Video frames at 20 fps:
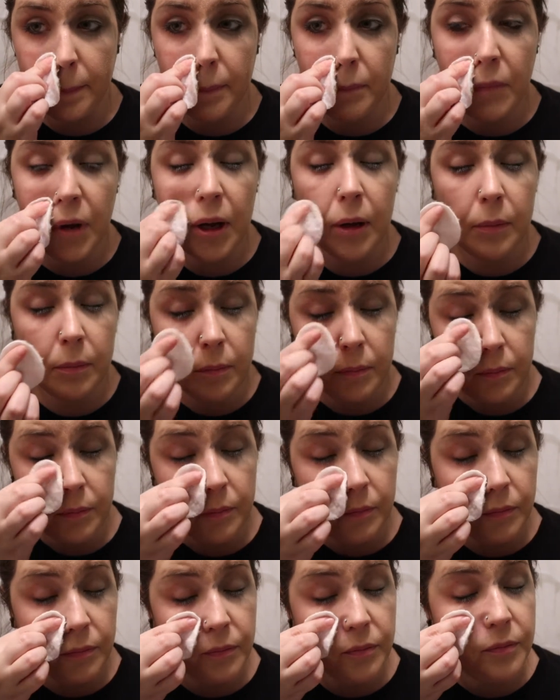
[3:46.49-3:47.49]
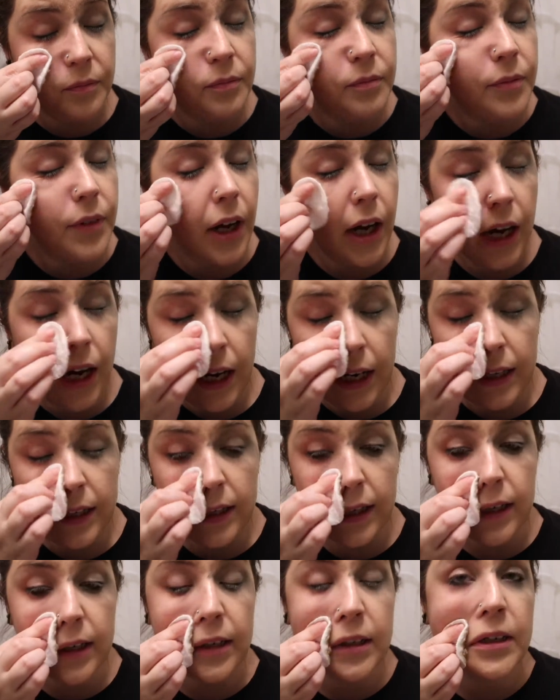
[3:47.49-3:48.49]
My
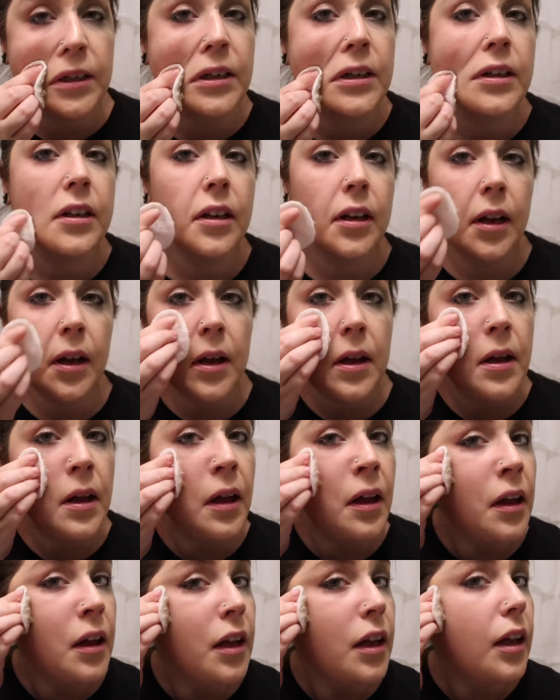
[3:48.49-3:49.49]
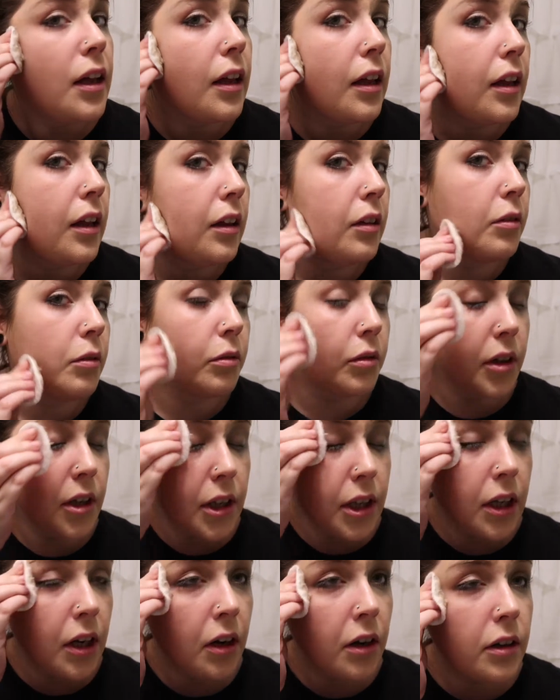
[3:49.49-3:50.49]
eyeliner is
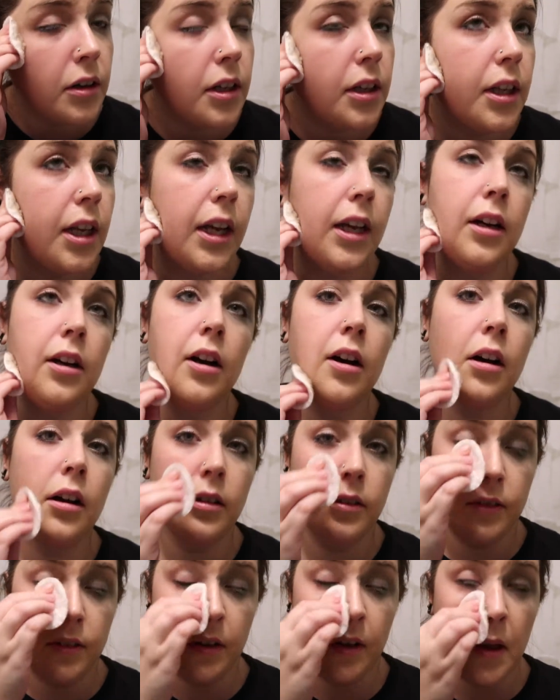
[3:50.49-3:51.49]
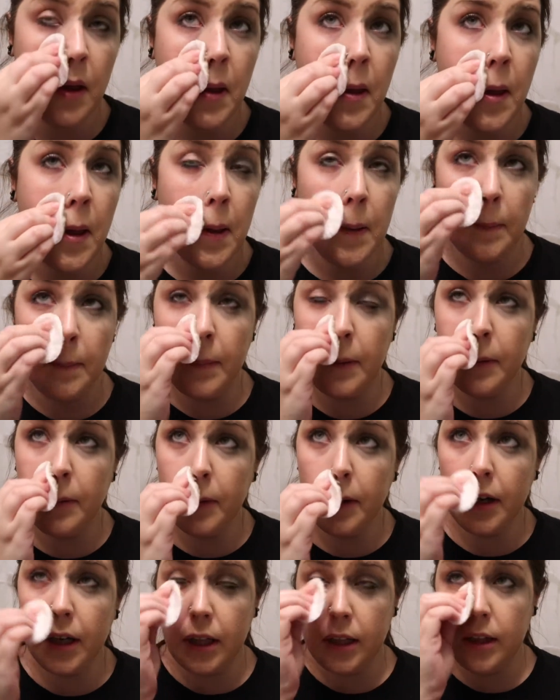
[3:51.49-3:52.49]
really hard to take off, but
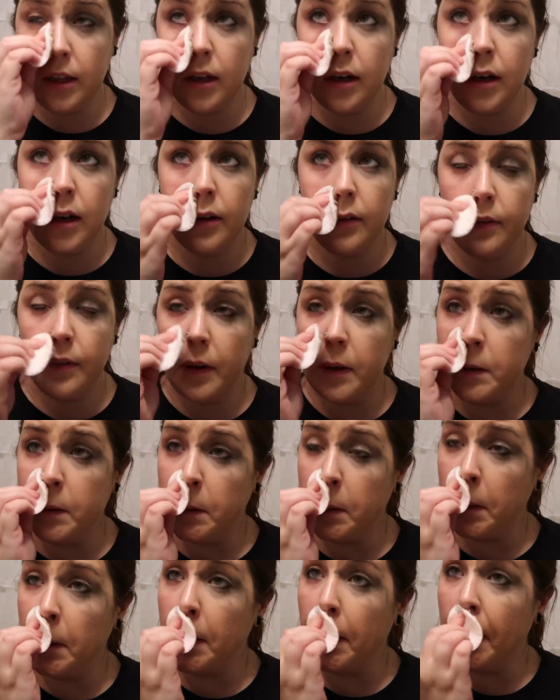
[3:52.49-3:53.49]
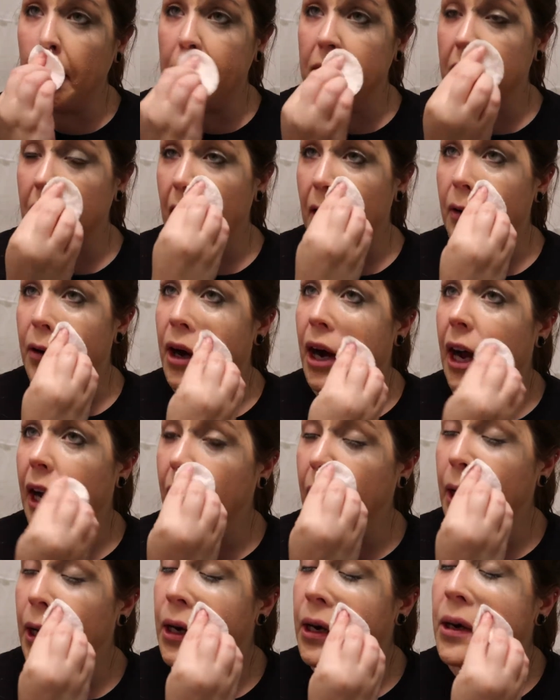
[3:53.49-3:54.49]
we'll get that off. I'll show you guys how
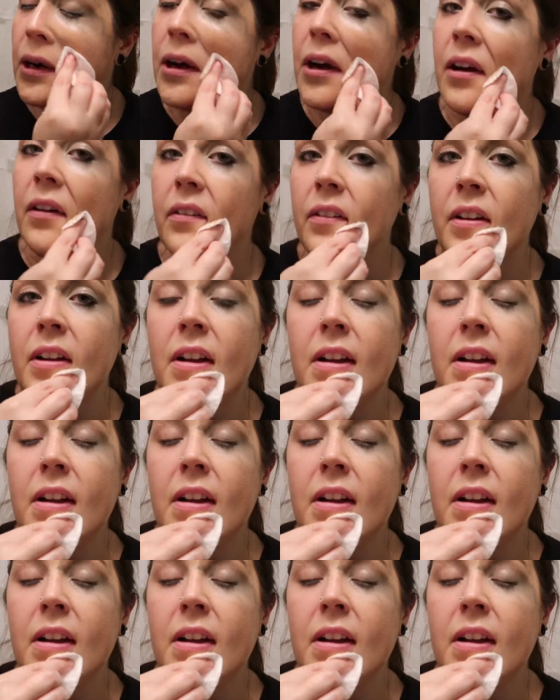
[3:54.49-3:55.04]
I get it off.